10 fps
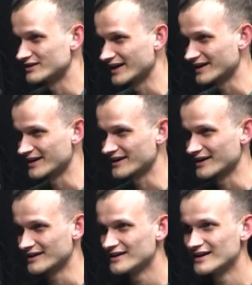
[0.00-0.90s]

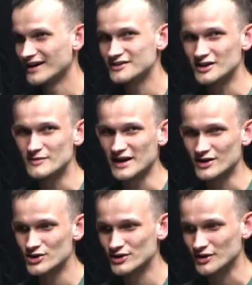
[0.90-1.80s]
I did
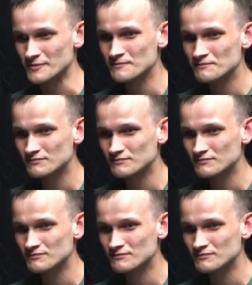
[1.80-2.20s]
manage to